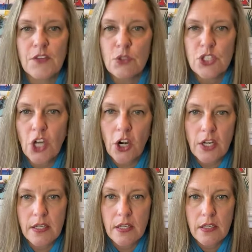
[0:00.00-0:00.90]

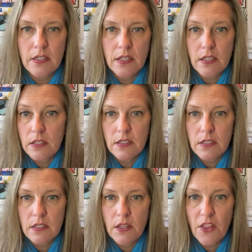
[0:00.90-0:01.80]
started
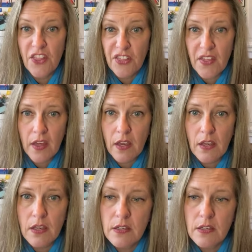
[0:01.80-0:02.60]
the thing